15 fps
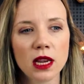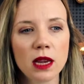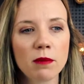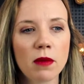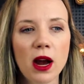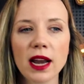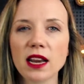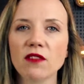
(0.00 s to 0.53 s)
It
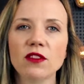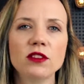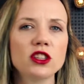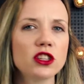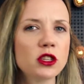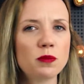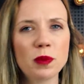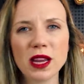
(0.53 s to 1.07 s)
might even
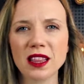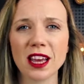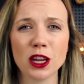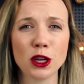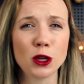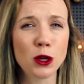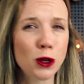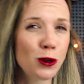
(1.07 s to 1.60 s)
just be
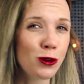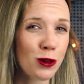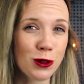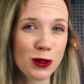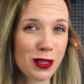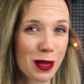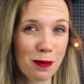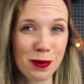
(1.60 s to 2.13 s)
that you do
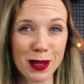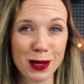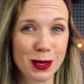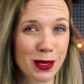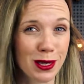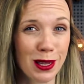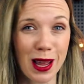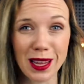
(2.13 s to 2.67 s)
something
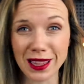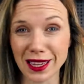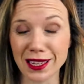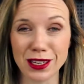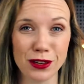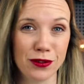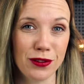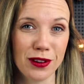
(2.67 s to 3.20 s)
slightly
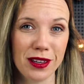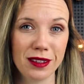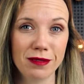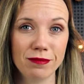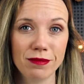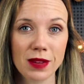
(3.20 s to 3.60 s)
different.